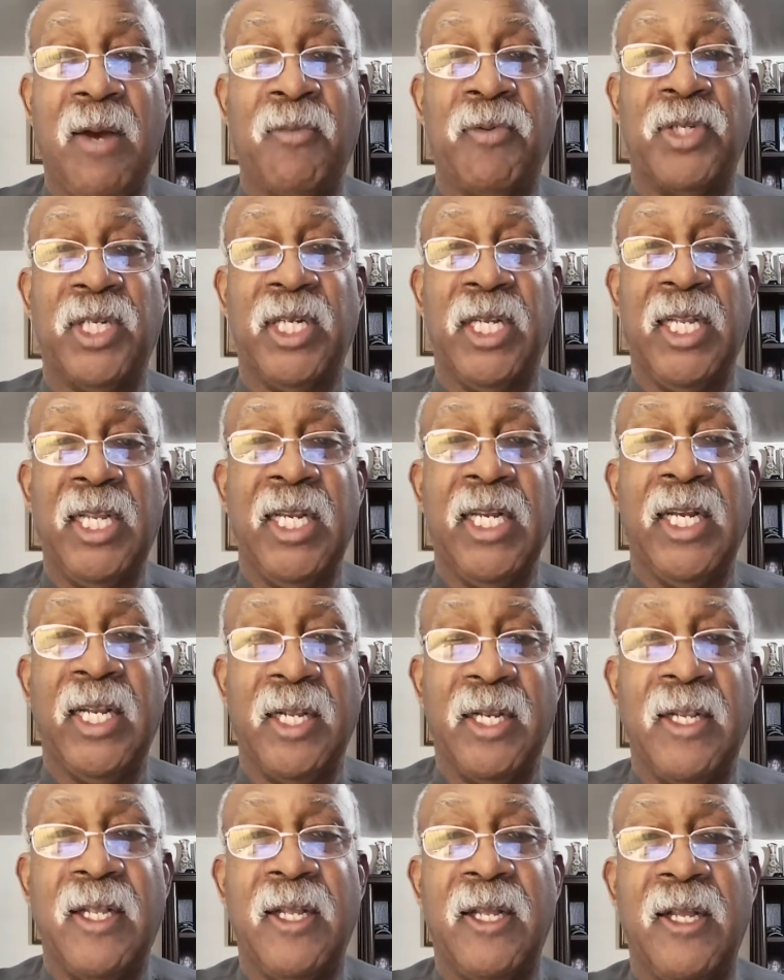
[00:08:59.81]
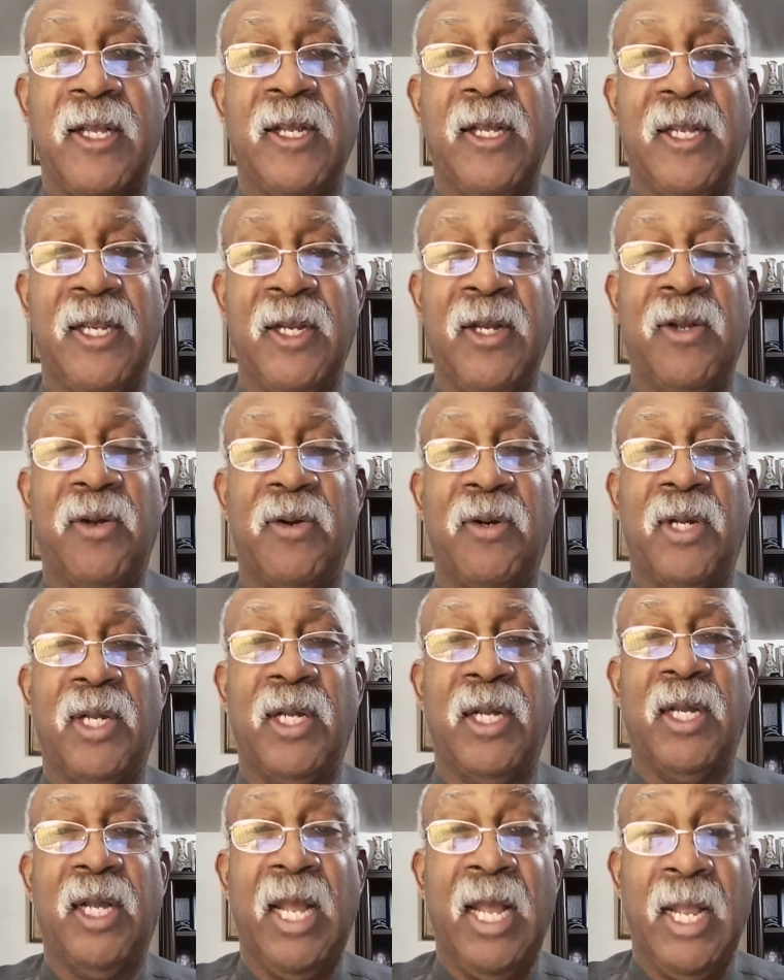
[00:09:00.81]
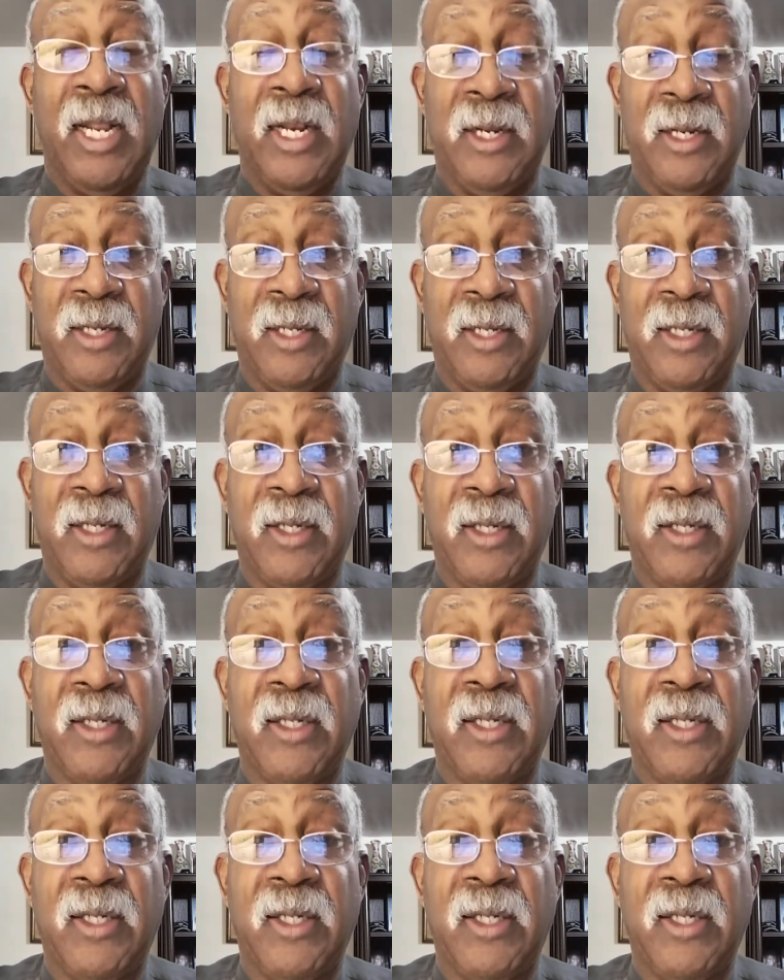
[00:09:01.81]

I want you to eat it, you know and